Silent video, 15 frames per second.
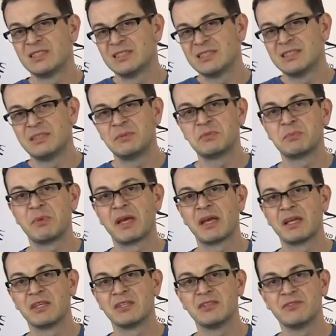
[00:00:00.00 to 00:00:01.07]
doesn't seem to
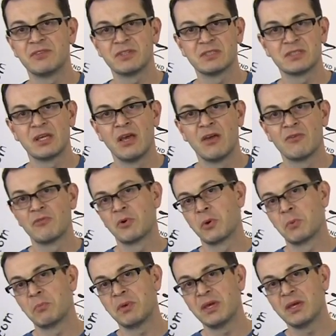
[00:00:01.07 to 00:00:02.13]
make any difference for
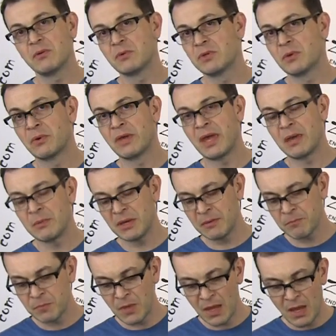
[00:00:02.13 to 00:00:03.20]
your ping when you're gaming,
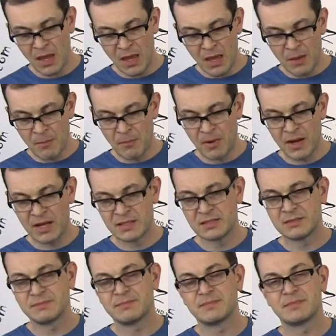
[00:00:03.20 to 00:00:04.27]
but
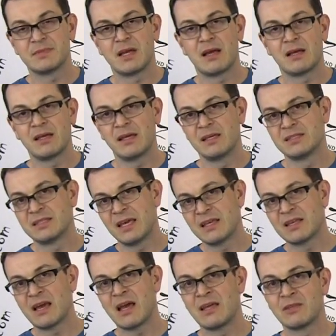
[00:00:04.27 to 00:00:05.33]
it's
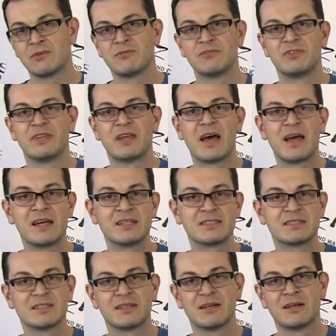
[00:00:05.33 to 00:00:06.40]
kind of
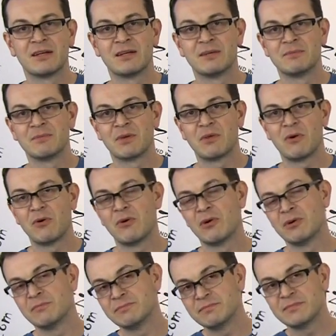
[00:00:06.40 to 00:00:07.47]
nice uh,
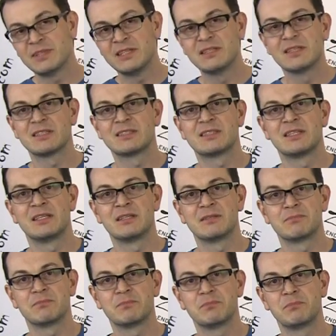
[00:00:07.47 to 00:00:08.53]
or
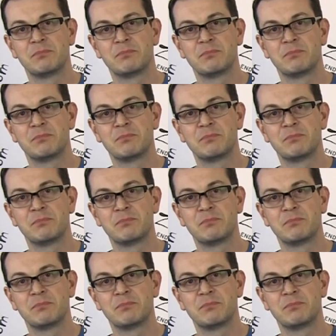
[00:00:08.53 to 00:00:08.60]
interesting